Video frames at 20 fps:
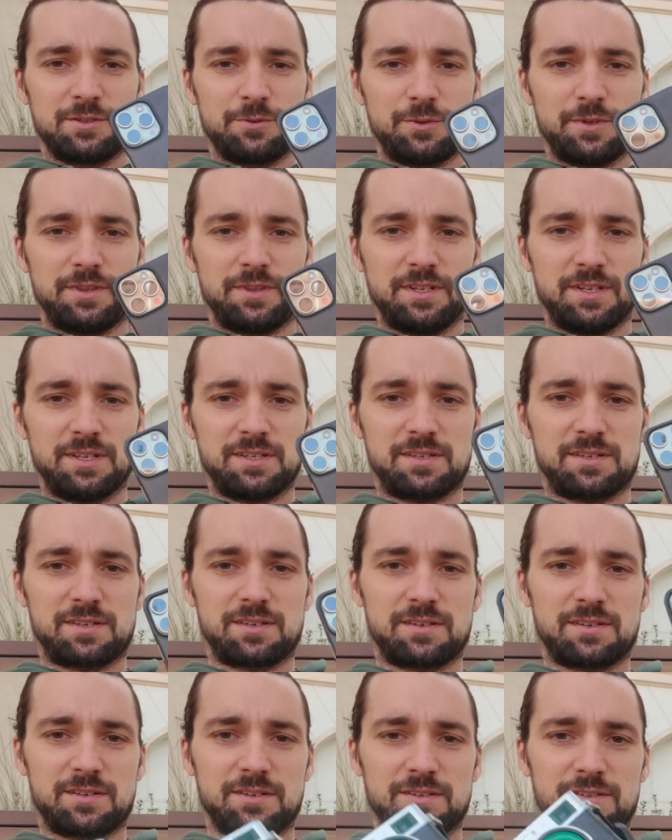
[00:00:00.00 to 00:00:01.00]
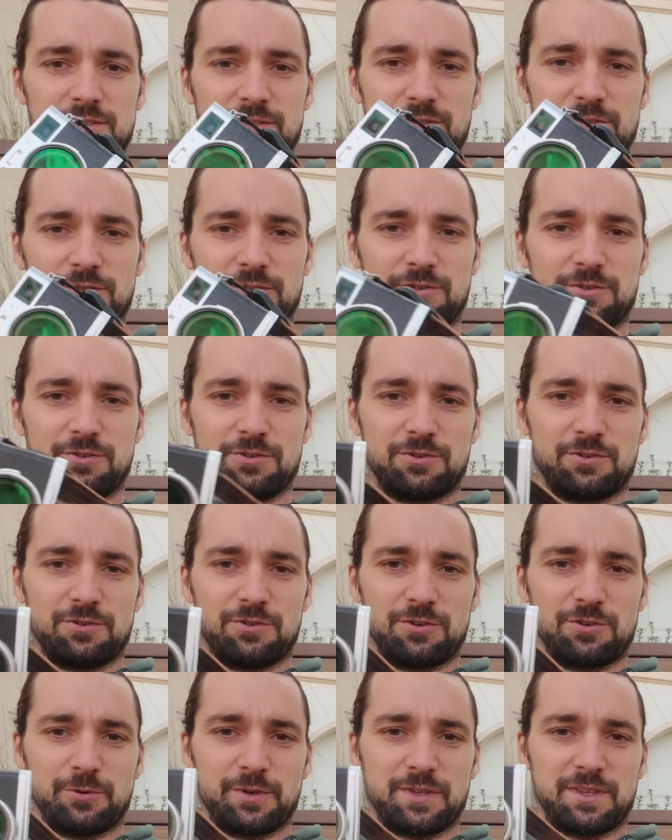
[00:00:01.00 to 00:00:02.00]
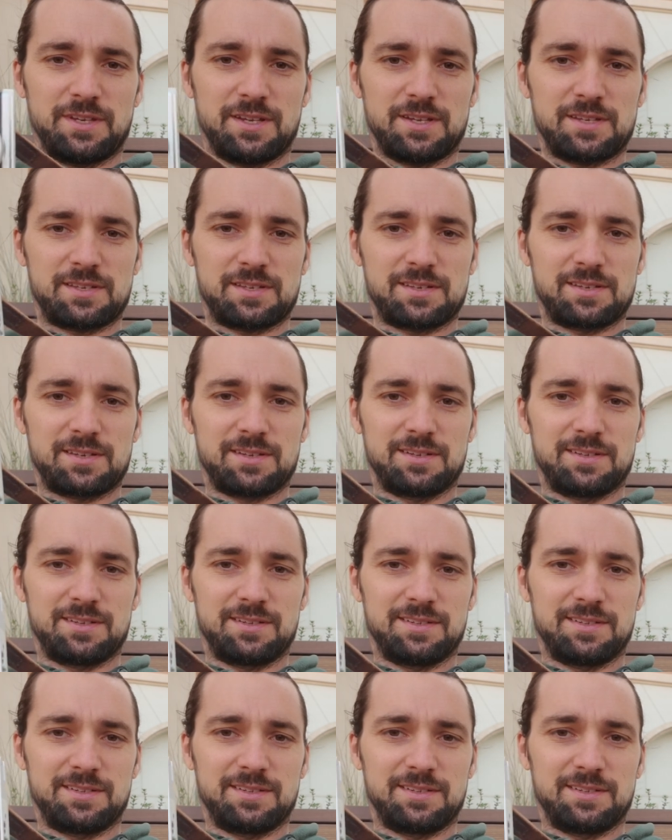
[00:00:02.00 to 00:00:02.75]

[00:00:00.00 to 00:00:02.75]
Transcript: with this or with this.